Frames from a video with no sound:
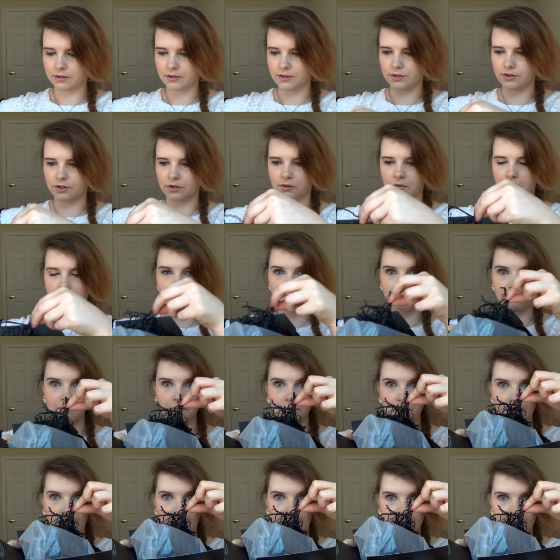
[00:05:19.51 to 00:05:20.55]
you know
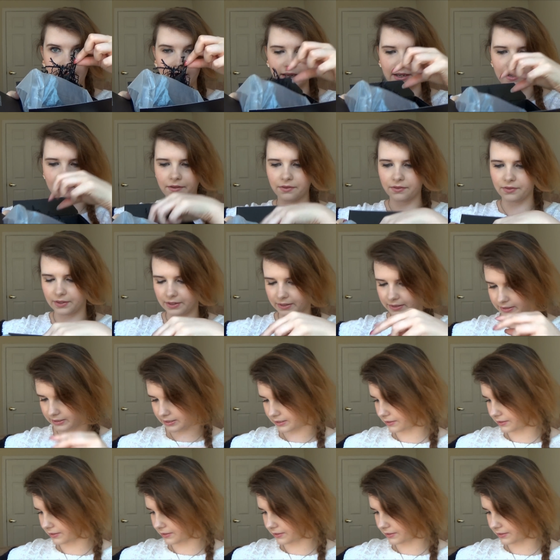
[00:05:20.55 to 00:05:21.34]
packing things